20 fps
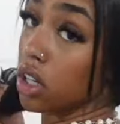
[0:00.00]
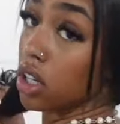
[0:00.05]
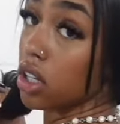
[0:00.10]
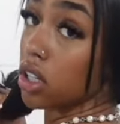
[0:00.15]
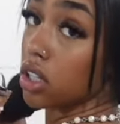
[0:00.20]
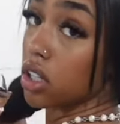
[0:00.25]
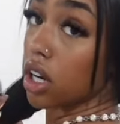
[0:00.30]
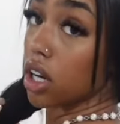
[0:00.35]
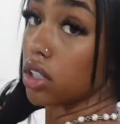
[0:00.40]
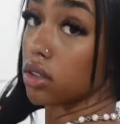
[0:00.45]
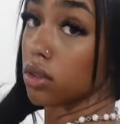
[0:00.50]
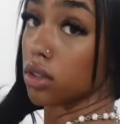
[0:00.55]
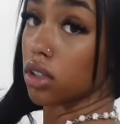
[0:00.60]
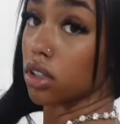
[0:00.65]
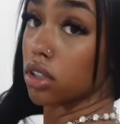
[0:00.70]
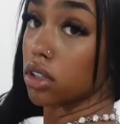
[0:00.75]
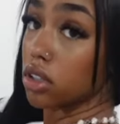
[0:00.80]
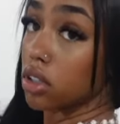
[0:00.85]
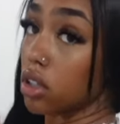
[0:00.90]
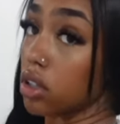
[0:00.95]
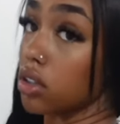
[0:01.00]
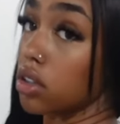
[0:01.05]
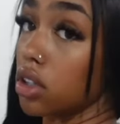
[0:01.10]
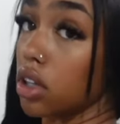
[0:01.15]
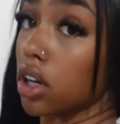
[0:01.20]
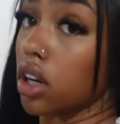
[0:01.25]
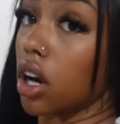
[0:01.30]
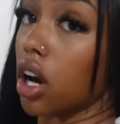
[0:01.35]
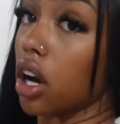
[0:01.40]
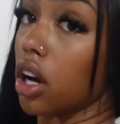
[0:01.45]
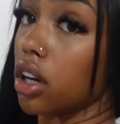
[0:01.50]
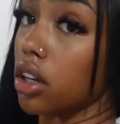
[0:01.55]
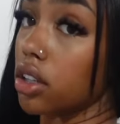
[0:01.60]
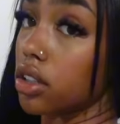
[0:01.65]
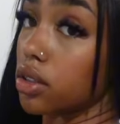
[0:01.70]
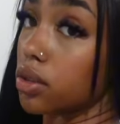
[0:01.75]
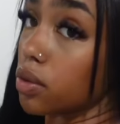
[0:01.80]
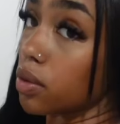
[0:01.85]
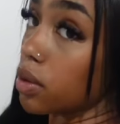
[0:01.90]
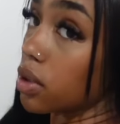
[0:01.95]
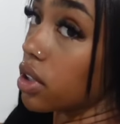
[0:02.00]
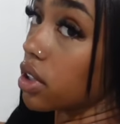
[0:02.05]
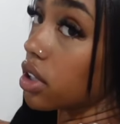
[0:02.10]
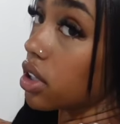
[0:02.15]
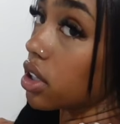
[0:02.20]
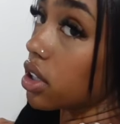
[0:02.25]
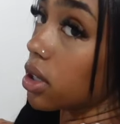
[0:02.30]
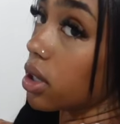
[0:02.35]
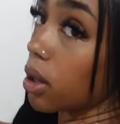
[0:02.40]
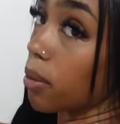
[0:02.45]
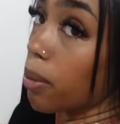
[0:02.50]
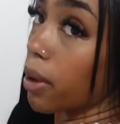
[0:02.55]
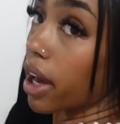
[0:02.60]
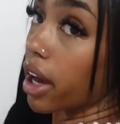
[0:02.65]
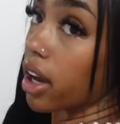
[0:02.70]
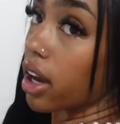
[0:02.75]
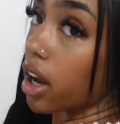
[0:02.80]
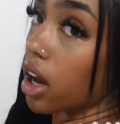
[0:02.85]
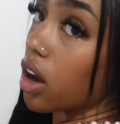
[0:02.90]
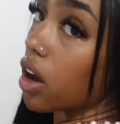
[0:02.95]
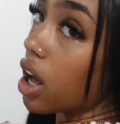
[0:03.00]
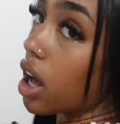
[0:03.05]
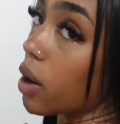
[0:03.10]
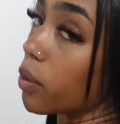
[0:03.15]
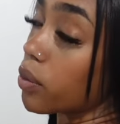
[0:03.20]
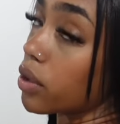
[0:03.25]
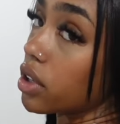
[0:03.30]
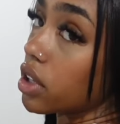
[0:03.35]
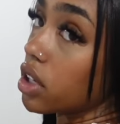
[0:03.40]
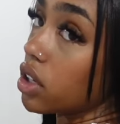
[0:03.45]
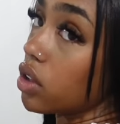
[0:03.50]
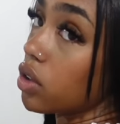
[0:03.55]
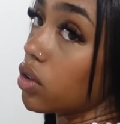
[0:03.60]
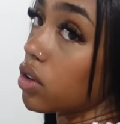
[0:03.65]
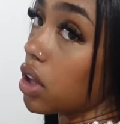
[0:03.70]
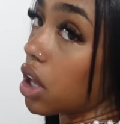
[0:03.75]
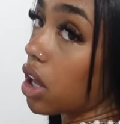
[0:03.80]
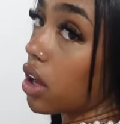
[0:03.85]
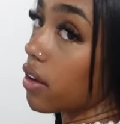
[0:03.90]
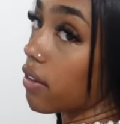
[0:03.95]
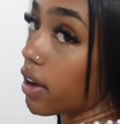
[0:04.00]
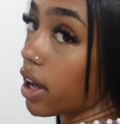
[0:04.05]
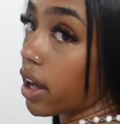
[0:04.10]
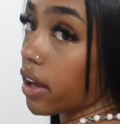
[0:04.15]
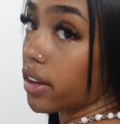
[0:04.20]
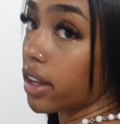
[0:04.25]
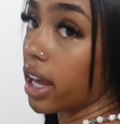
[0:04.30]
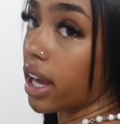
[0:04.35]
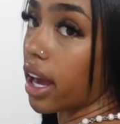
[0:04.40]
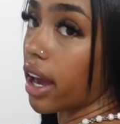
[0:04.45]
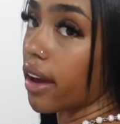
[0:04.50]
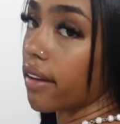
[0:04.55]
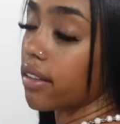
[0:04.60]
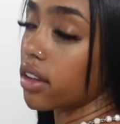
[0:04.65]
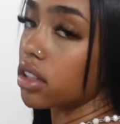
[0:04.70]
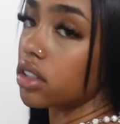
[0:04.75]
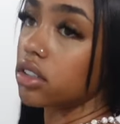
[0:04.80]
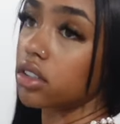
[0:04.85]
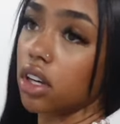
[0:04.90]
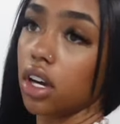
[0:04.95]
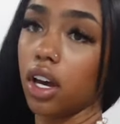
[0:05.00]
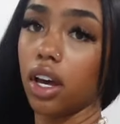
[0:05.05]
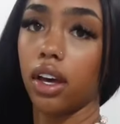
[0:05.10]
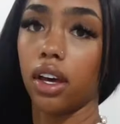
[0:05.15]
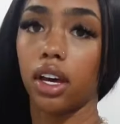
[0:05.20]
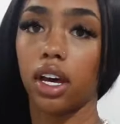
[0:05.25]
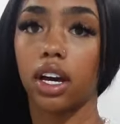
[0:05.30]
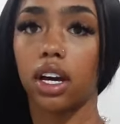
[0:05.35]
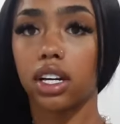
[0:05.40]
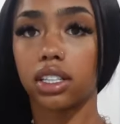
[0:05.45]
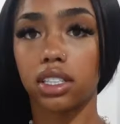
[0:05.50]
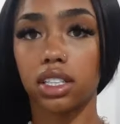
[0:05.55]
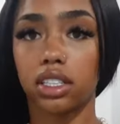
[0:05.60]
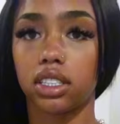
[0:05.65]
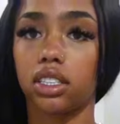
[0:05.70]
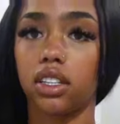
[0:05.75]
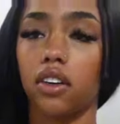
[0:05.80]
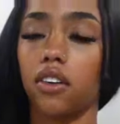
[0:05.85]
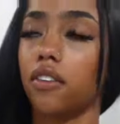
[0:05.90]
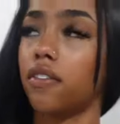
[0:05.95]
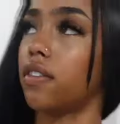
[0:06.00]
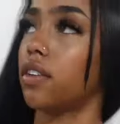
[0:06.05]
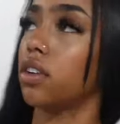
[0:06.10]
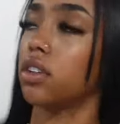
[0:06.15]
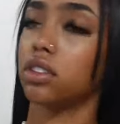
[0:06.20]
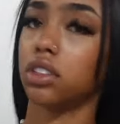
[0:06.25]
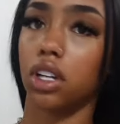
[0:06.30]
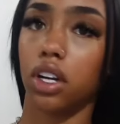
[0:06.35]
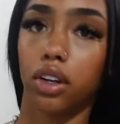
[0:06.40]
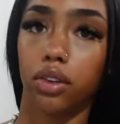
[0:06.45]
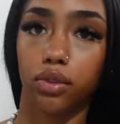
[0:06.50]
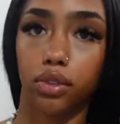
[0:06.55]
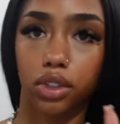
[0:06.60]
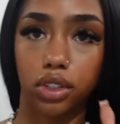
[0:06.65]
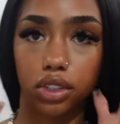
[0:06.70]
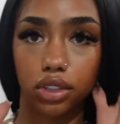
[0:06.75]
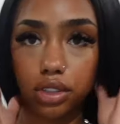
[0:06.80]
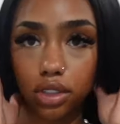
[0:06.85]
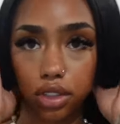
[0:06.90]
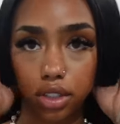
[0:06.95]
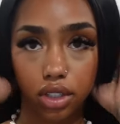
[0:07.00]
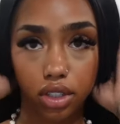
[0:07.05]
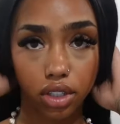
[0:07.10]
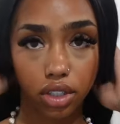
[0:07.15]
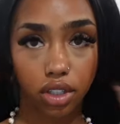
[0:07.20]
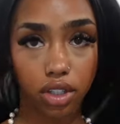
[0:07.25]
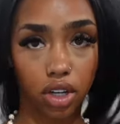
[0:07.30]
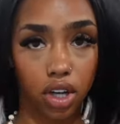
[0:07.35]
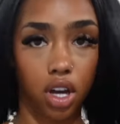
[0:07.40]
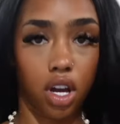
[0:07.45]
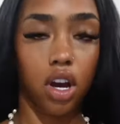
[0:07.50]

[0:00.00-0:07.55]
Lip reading: And I just wanna show you guys with the back out. I really do love how they have this, cause it still feels like really secure.